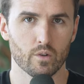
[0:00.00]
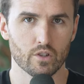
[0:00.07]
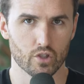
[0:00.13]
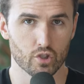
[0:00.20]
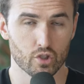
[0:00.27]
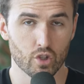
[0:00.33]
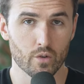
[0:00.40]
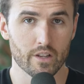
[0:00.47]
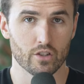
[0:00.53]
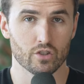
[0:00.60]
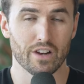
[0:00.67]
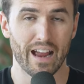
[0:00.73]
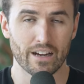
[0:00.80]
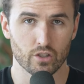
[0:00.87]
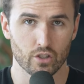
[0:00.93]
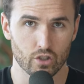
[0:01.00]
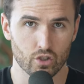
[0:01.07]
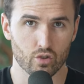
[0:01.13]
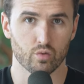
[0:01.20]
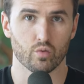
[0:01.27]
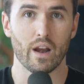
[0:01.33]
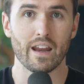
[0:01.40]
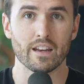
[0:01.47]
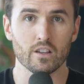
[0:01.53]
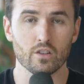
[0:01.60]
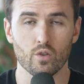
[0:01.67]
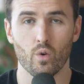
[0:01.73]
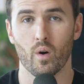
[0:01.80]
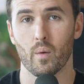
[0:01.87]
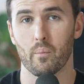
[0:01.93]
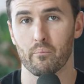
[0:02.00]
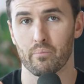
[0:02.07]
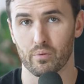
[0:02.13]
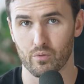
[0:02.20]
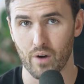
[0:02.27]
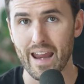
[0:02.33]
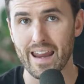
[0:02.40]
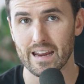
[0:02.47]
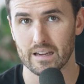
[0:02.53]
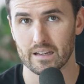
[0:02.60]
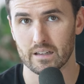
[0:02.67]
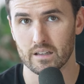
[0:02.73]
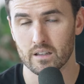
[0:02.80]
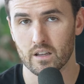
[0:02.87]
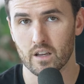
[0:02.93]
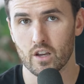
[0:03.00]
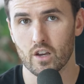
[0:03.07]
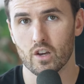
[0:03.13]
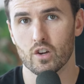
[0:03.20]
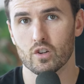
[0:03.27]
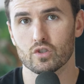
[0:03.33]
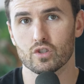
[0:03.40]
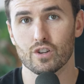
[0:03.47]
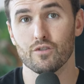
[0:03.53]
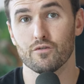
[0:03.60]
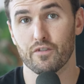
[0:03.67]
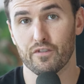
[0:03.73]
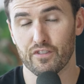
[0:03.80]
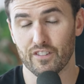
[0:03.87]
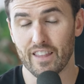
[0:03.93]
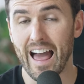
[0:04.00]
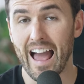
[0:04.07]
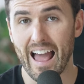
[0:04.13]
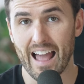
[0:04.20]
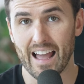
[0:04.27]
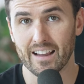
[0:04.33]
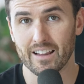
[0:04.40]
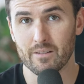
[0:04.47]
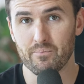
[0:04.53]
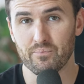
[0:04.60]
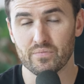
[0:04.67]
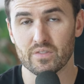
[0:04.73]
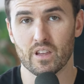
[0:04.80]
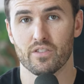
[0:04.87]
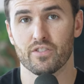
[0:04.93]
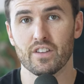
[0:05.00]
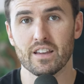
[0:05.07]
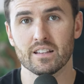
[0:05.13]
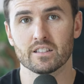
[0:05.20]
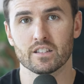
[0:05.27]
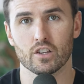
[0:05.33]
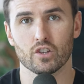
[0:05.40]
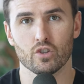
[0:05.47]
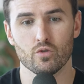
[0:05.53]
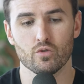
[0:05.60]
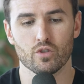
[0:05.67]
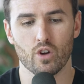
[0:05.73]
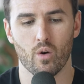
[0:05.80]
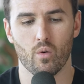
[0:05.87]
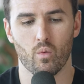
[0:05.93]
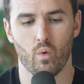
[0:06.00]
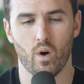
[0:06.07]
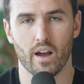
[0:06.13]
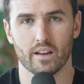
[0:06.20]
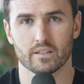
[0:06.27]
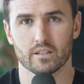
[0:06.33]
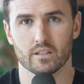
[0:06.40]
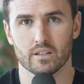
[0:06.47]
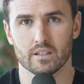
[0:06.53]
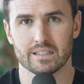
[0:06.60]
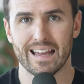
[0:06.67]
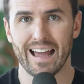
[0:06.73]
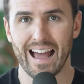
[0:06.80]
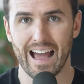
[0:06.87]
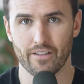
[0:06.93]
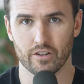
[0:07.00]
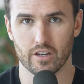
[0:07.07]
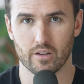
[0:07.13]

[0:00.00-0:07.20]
What you're doing is you're actually training your brain to flag the things that you don't want to have